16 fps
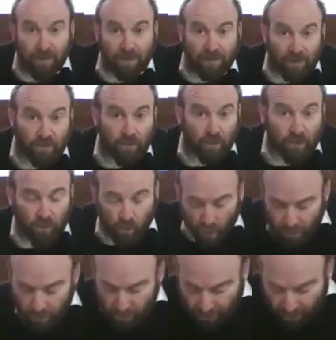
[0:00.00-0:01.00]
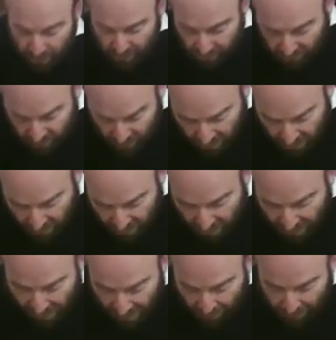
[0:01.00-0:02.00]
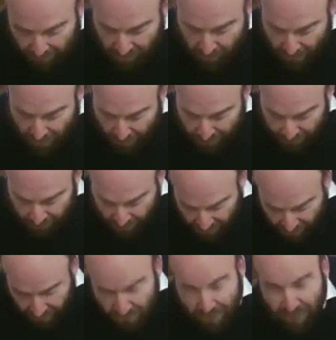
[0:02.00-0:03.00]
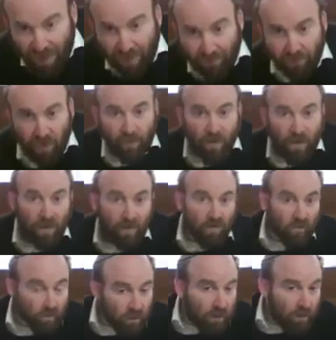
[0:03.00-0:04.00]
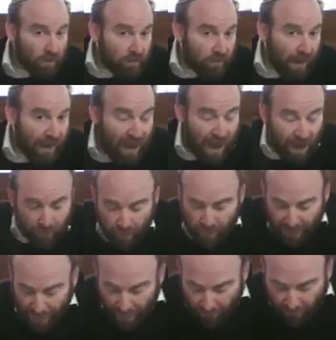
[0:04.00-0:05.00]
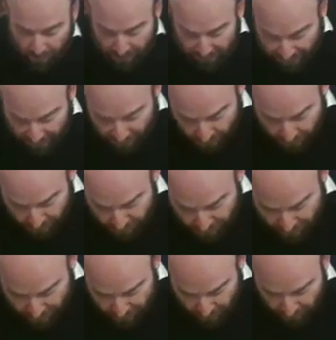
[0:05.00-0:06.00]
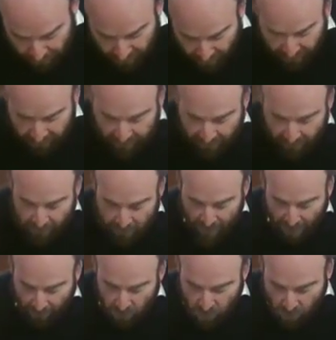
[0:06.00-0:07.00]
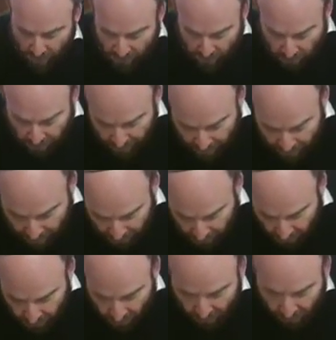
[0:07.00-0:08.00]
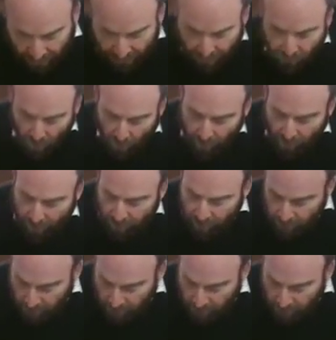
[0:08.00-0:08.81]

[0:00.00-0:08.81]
it was one piece, assuming it was by amma, because that would be the minimum size, how would you ever put it in the mikveh if it became tameh?